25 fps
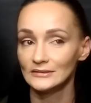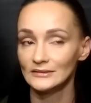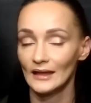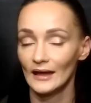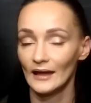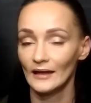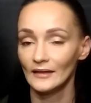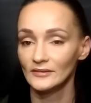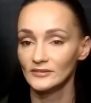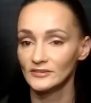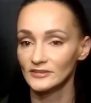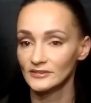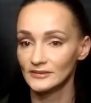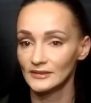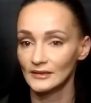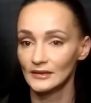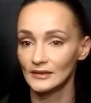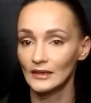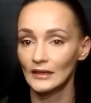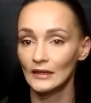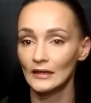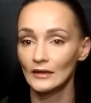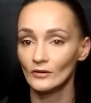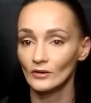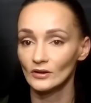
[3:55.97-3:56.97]
Not
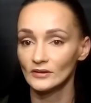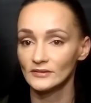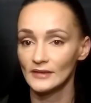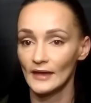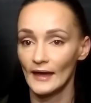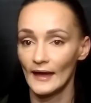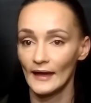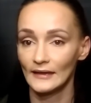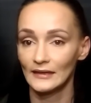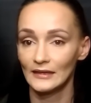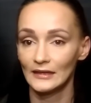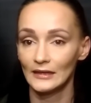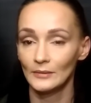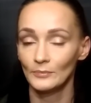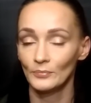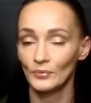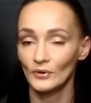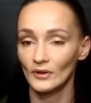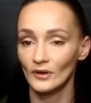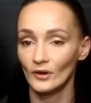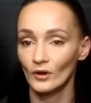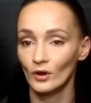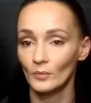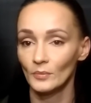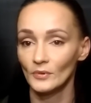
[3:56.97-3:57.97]
sticky or tacky,
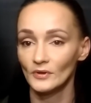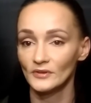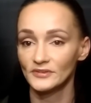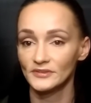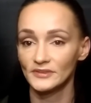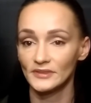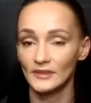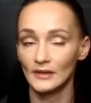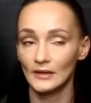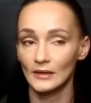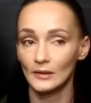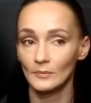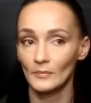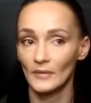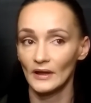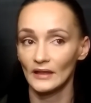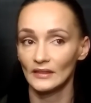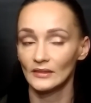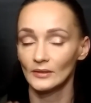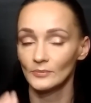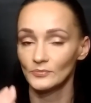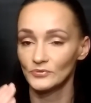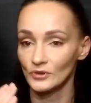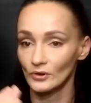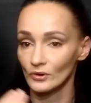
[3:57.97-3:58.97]
but almost like
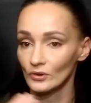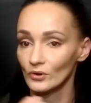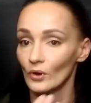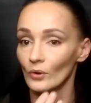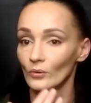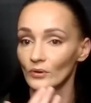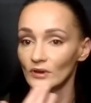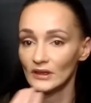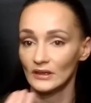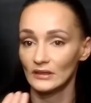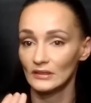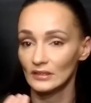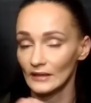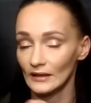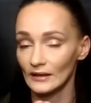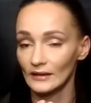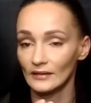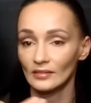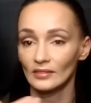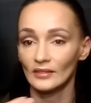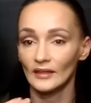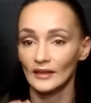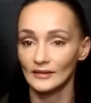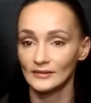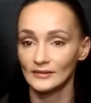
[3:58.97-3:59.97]
my lips are coated in like